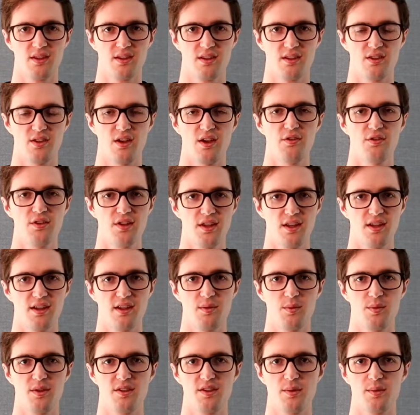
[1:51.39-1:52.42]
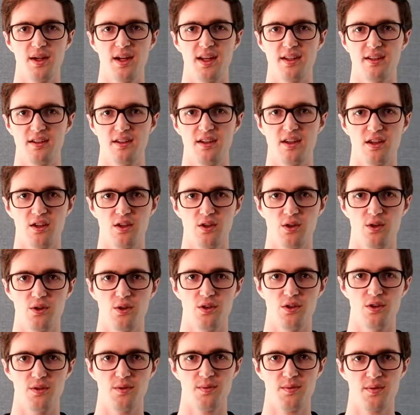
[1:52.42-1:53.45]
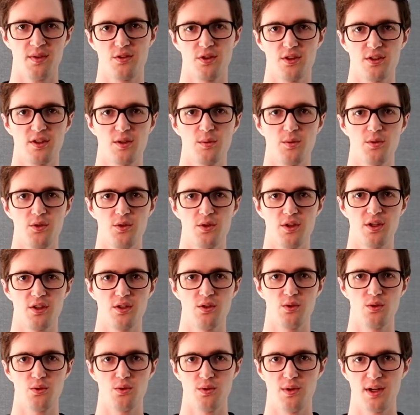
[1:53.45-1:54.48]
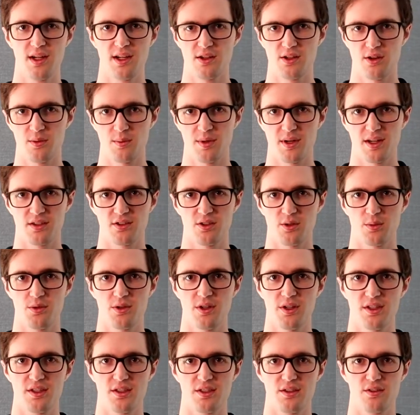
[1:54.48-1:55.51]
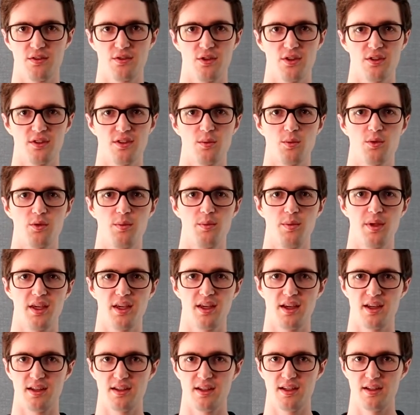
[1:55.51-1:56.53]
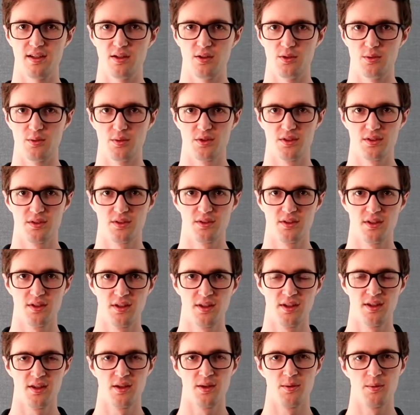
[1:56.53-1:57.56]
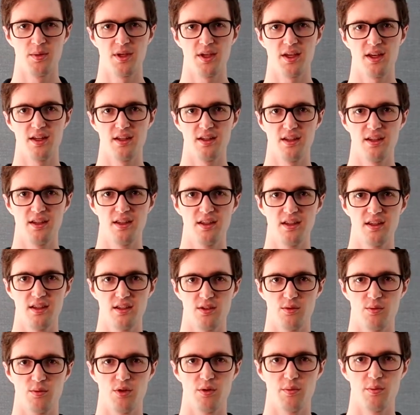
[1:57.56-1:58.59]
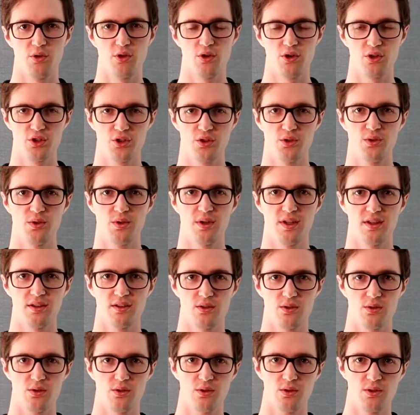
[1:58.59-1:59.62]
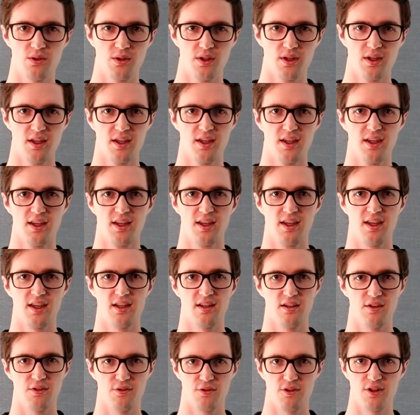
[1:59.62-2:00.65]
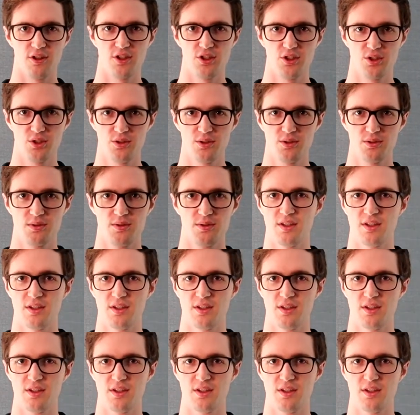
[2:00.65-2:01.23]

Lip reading: So everything can be simulated in code. For example, we can do really complex operations, for example, PID loops. PID is proportional, integral, and differential.